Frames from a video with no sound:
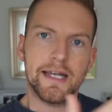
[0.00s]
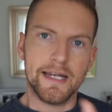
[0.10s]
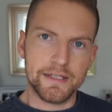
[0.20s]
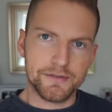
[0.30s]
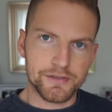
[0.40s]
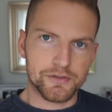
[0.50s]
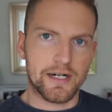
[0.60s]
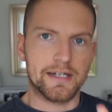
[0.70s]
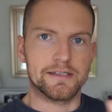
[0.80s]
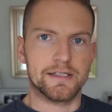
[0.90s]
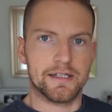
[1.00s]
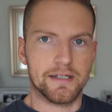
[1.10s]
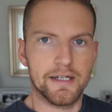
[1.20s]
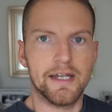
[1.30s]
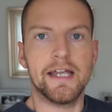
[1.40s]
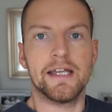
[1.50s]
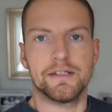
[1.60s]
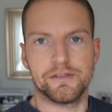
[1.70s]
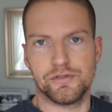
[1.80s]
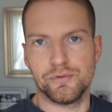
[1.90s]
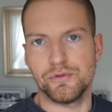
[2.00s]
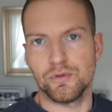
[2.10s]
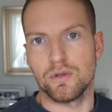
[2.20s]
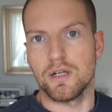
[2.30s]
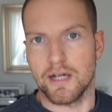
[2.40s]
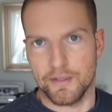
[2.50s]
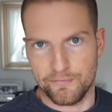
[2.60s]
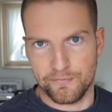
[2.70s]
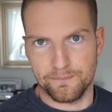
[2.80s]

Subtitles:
integrated it into your life.